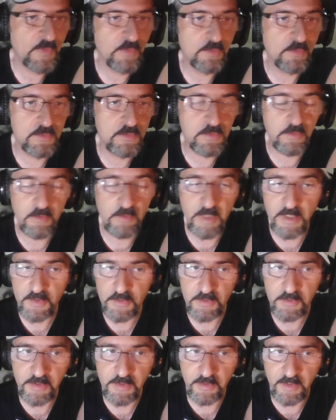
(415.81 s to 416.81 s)
So
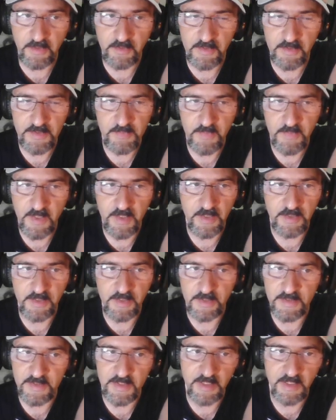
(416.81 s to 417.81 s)
actually, in this meta, he
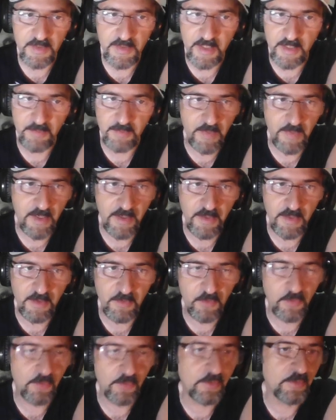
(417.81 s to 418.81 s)
is not that bad at
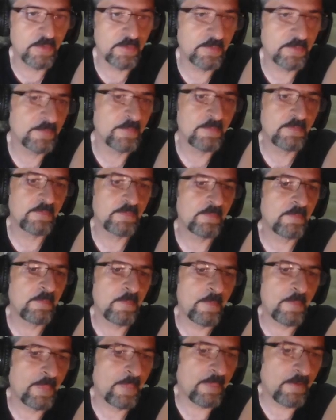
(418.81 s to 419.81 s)
all.
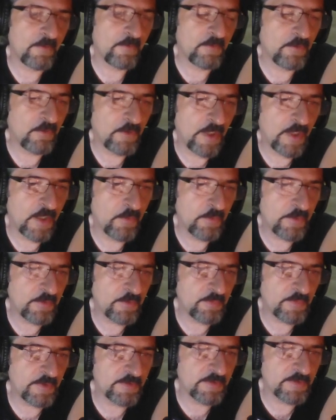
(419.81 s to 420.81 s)
So I wouldn't
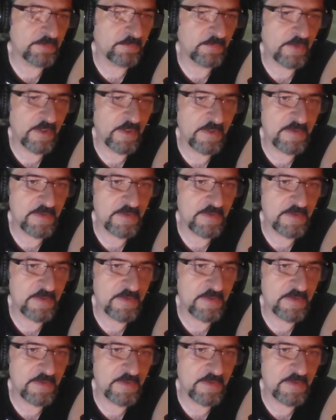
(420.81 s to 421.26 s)
be surprised if